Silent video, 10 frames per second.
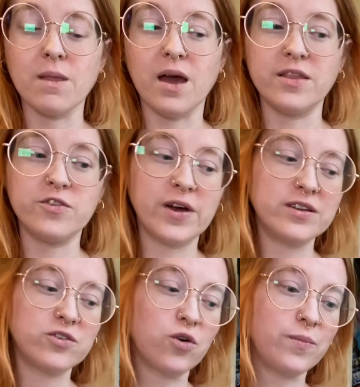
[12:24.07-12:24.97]
And this
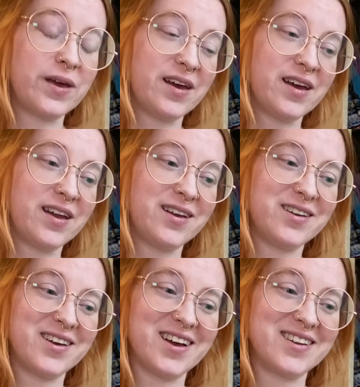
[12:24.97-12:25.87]
friend told me, and
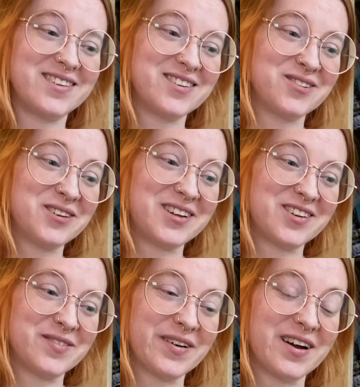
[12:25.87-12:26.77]
it, again, still really
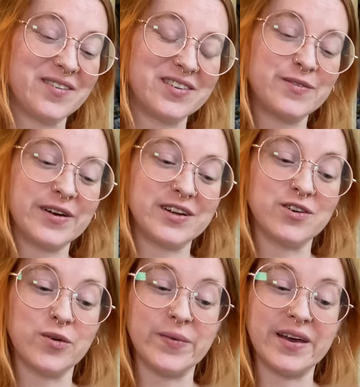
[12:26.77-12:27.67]
touches my heart, but this friend
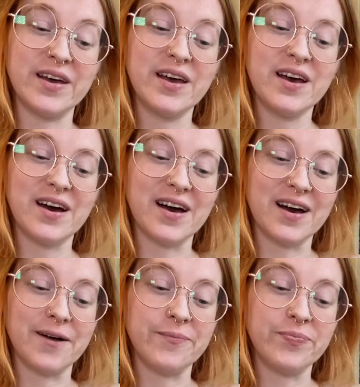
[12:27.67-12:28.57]
told me,
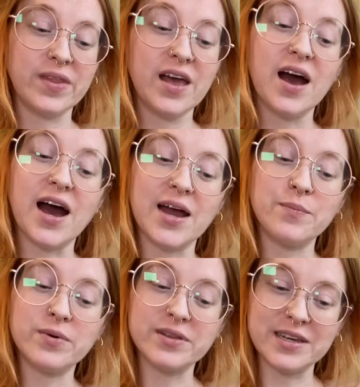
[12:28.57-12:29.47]
I
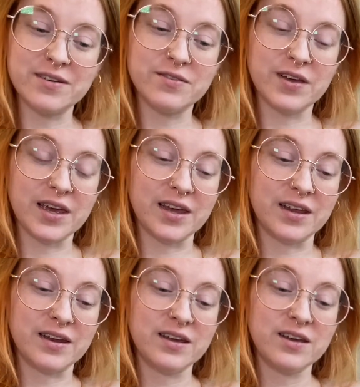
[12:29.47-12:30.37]
believe
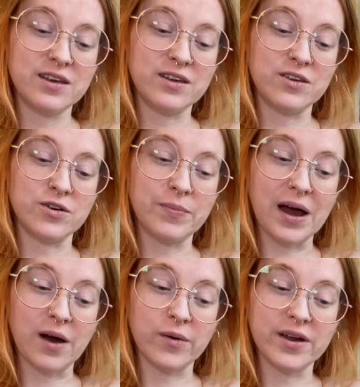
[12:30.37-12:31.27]
in your
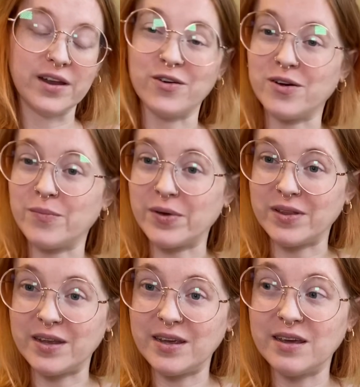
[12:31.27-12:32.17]
power and your
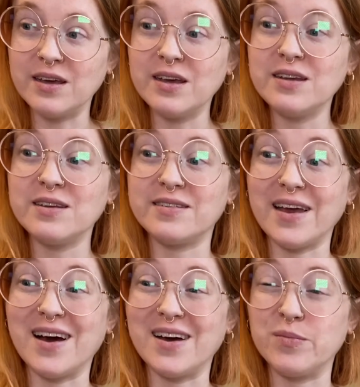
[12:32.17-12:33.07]
ability to
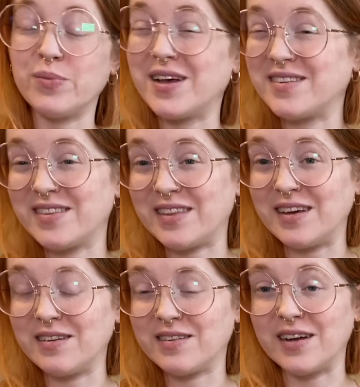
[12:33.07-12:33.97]
say unpleasant
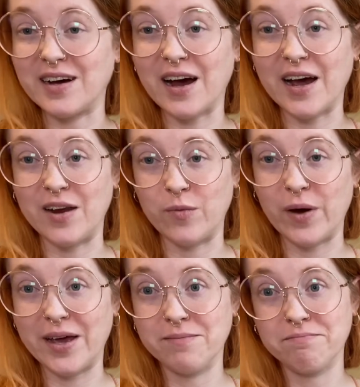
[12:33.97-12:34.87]
things in a kind
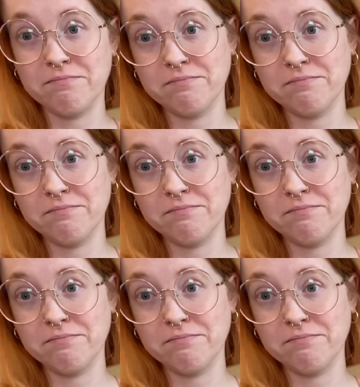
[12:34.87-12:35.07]
way.